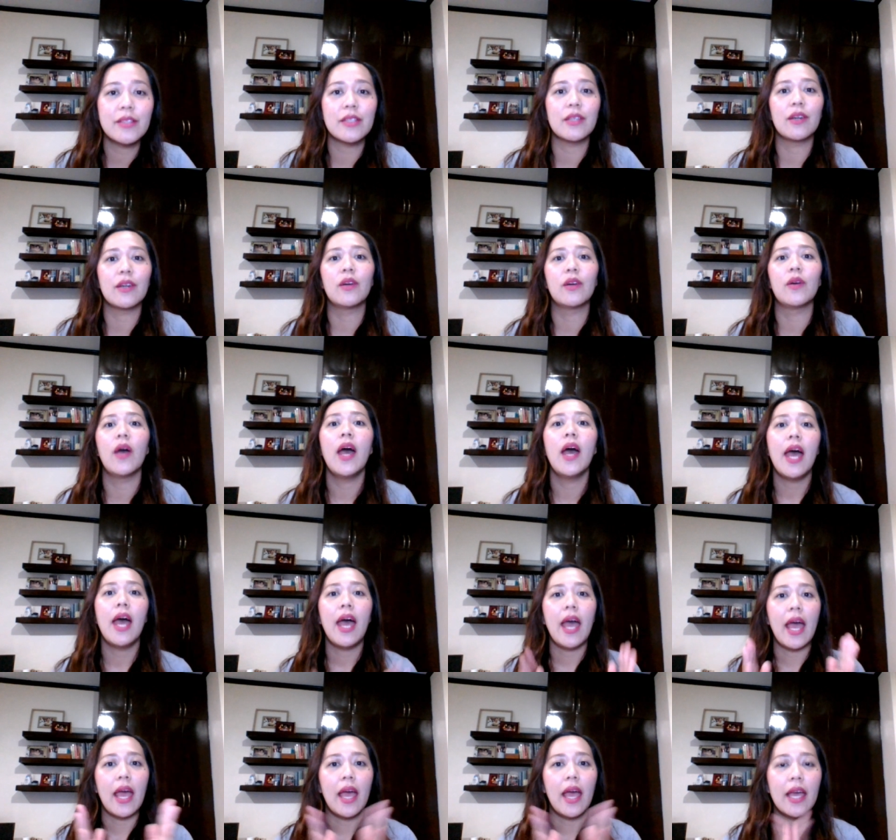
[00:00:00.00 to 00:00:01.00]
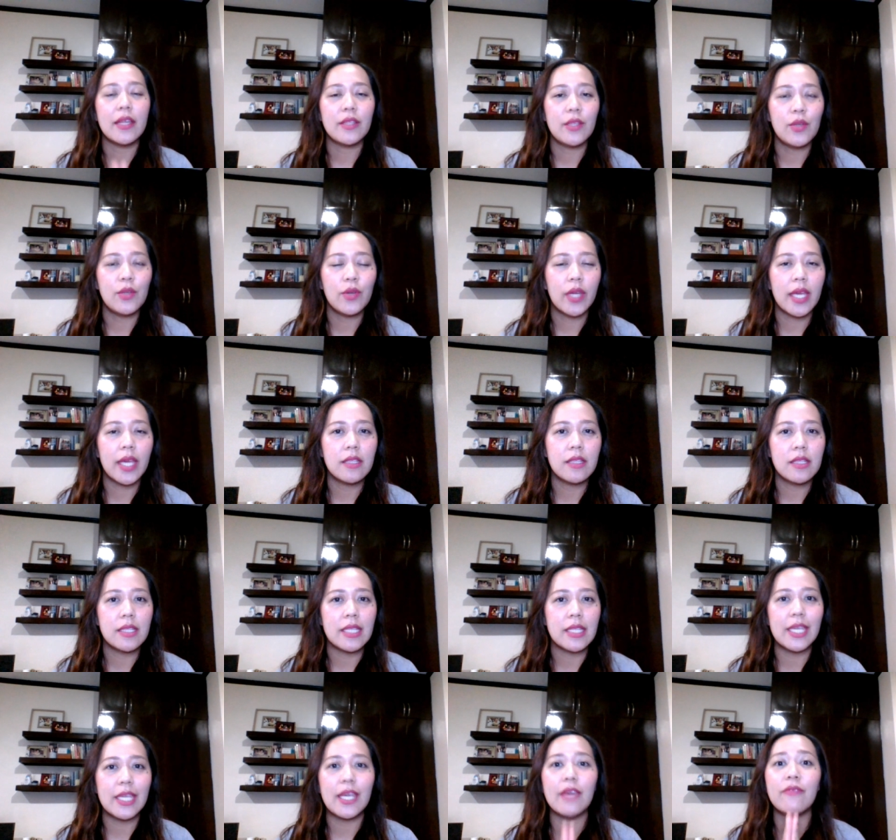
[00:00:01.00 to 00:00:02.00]
So as you can
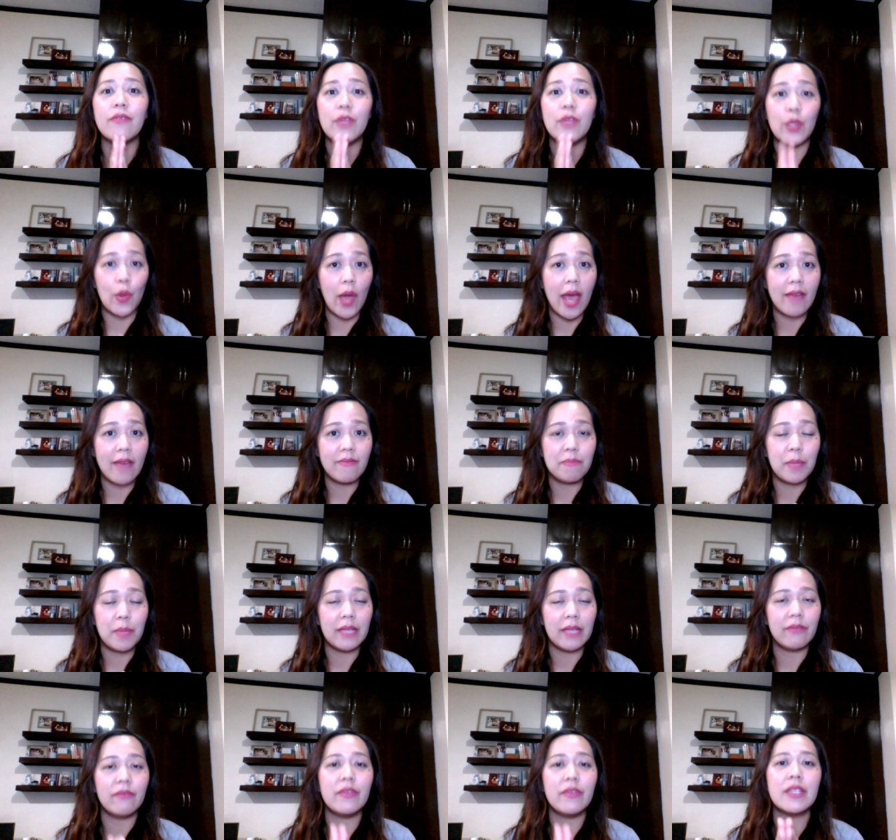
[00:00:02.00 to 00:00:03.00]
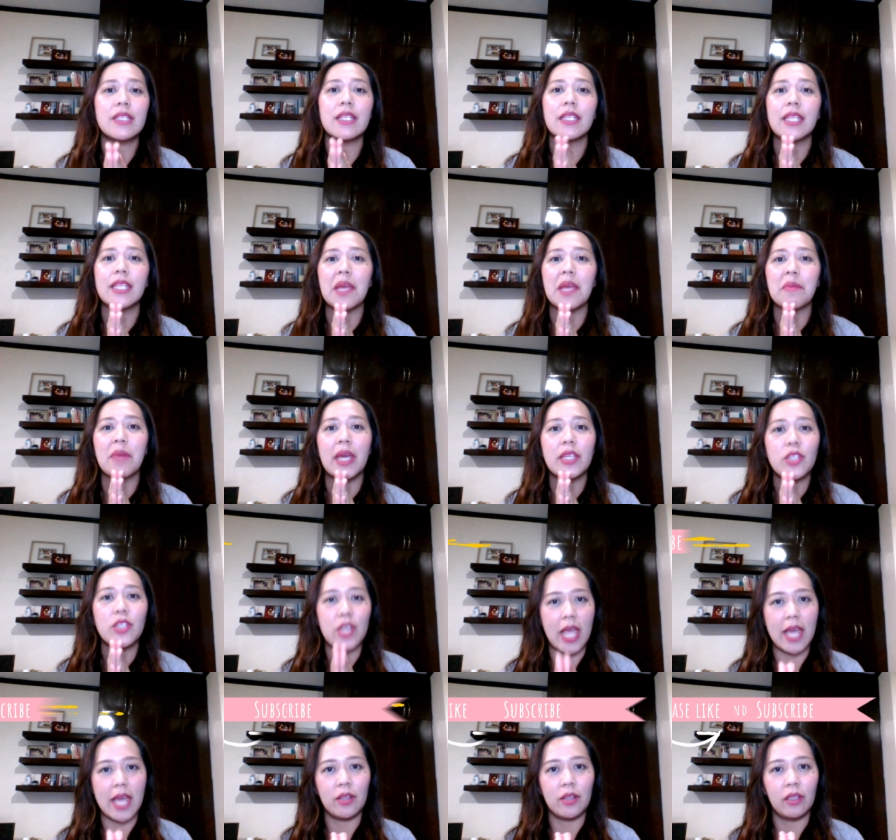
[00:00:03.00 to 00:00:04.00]
see, if you have been visiting my
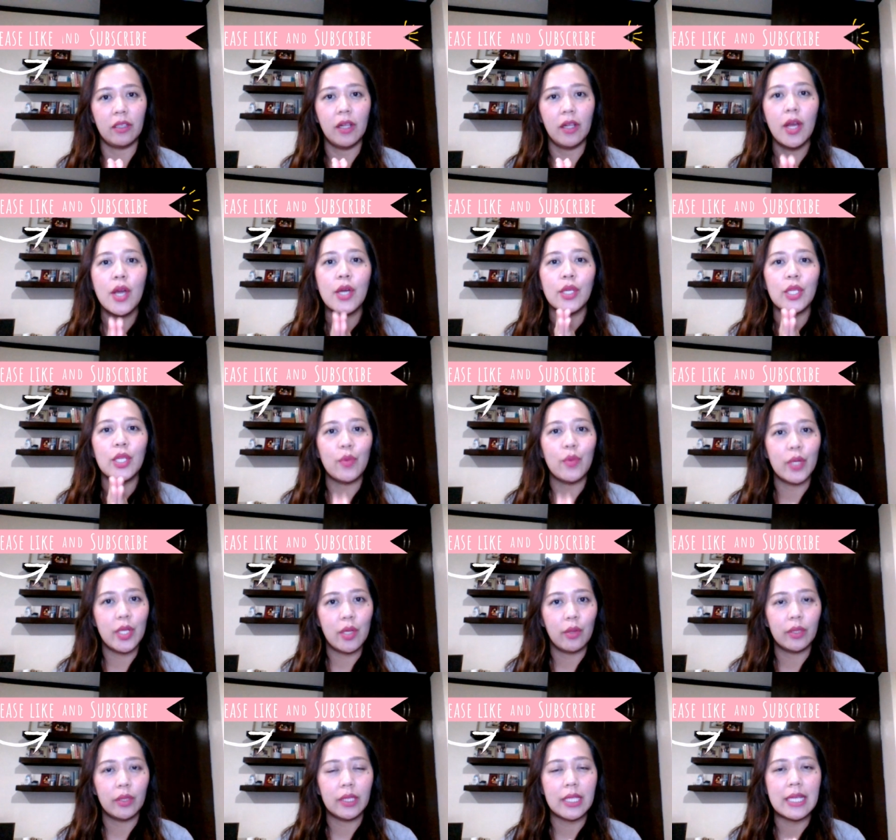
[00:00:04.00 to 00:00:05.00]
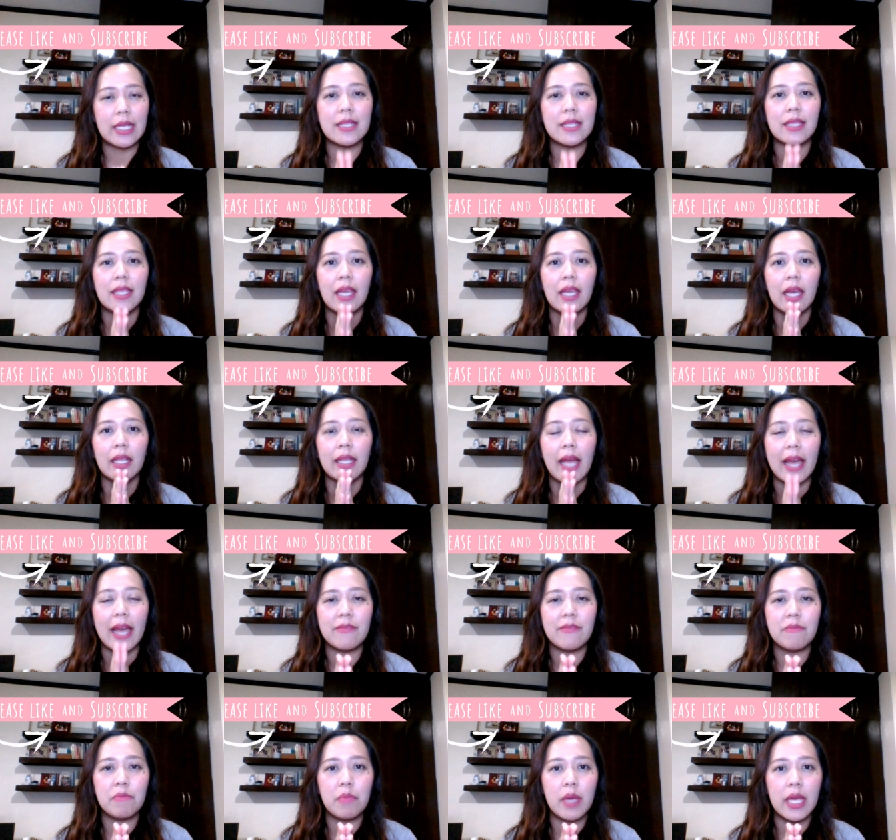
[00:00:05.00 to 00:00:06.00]
channel, you would notice that
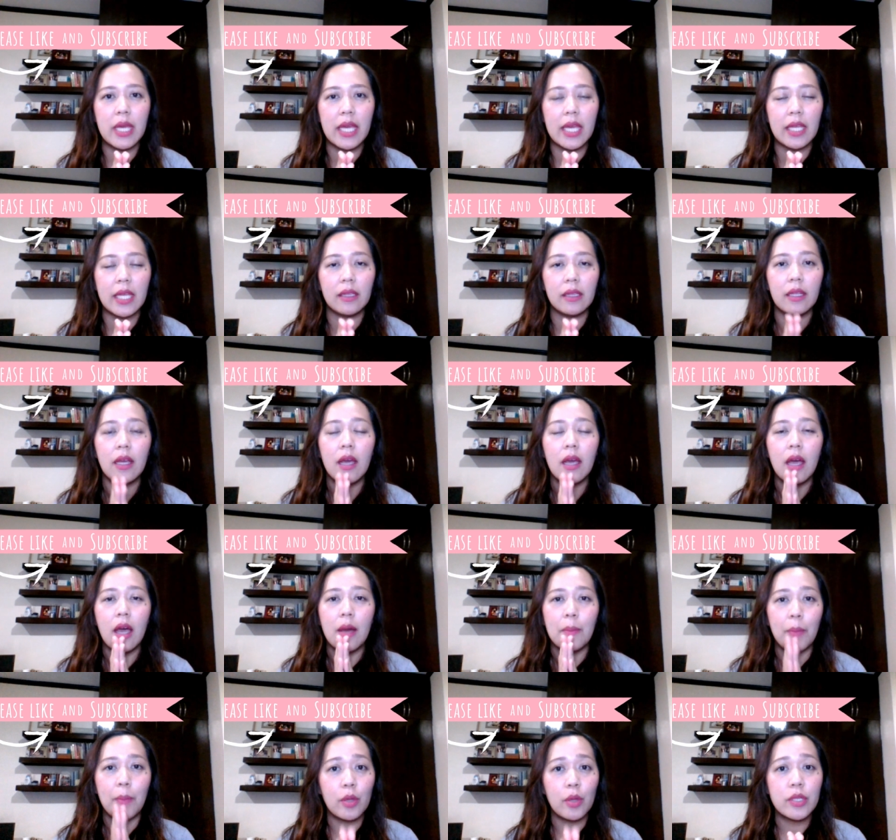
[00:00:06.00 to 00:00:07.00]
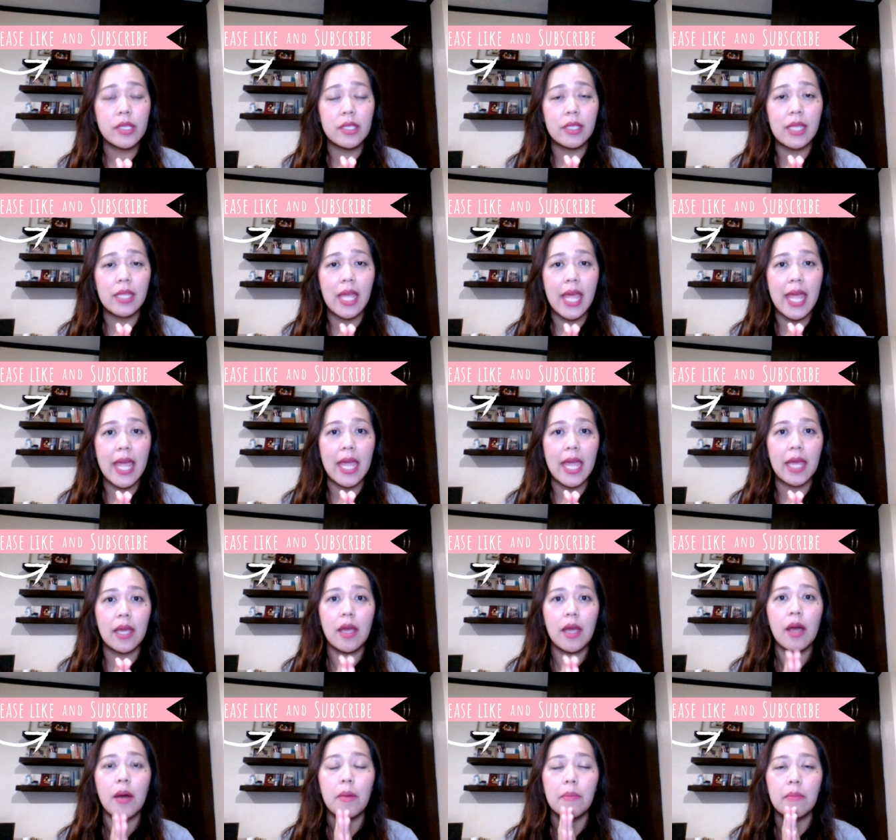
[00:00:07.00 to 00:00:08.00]
I've been
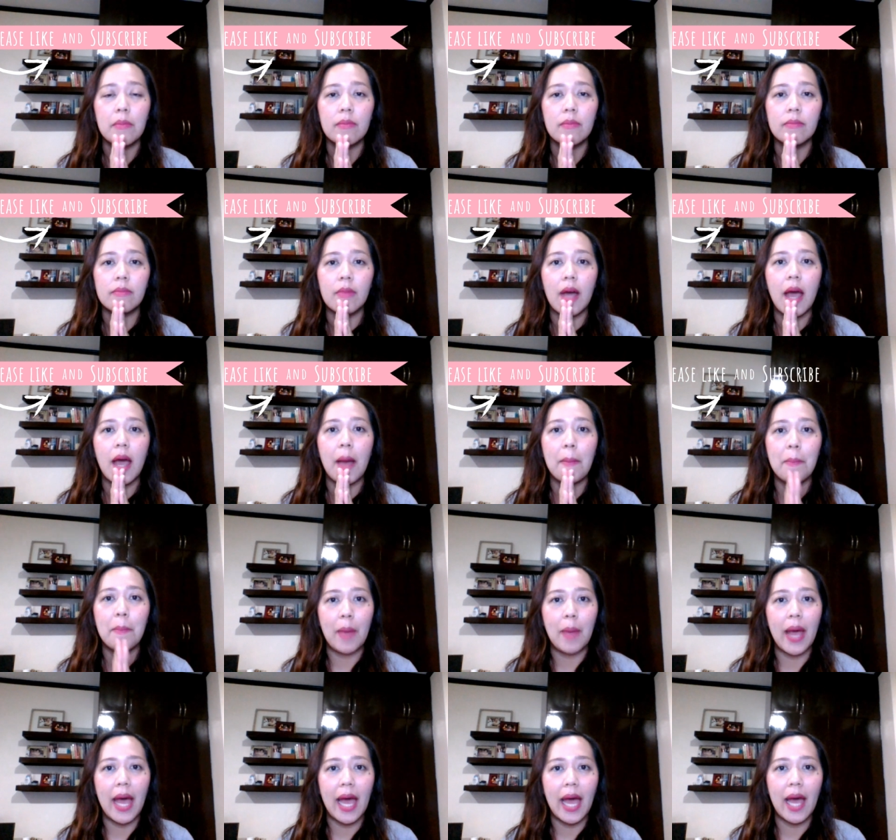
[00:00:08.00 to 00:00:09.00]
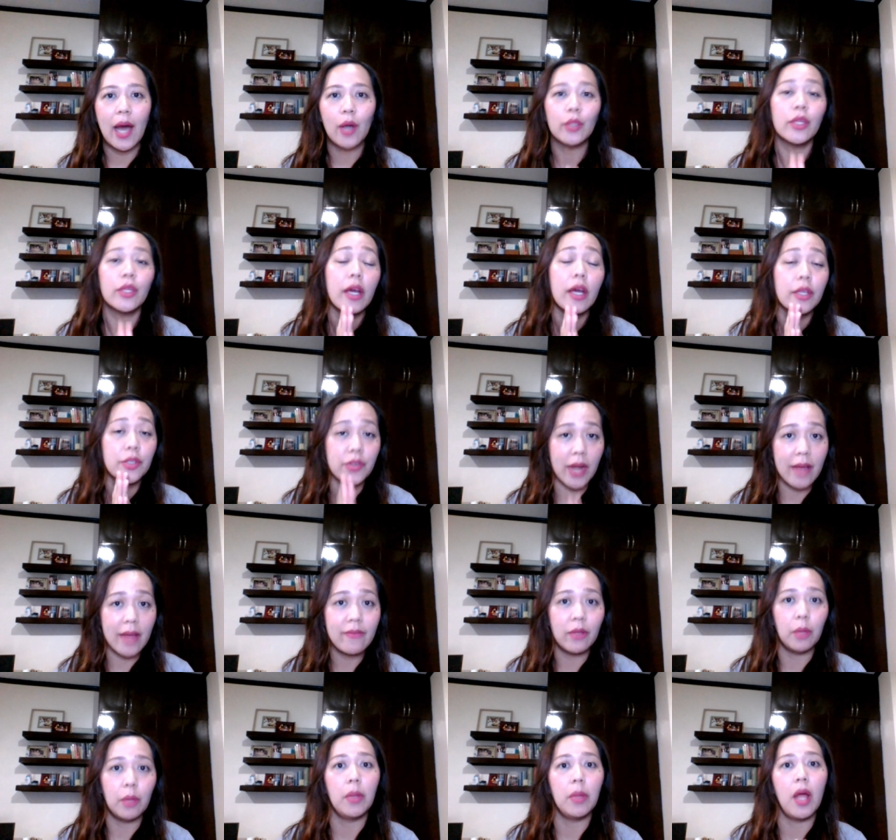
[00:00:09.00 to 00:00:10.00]
posting about
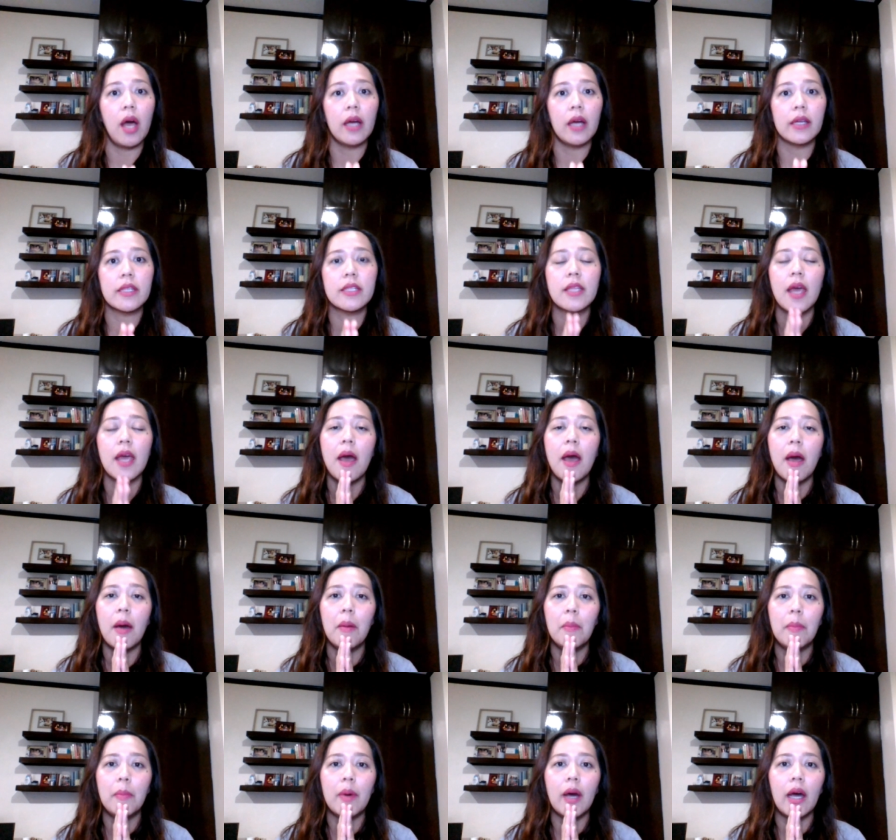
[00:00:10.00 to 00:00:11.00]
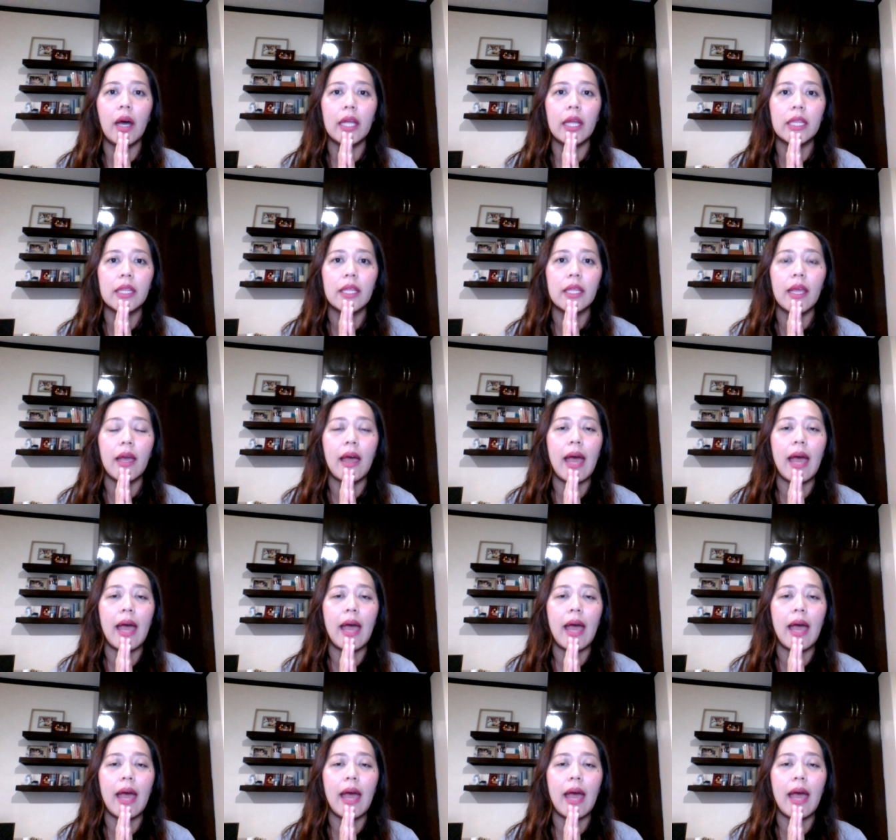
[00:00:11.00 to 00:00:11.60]
travel vlogs. But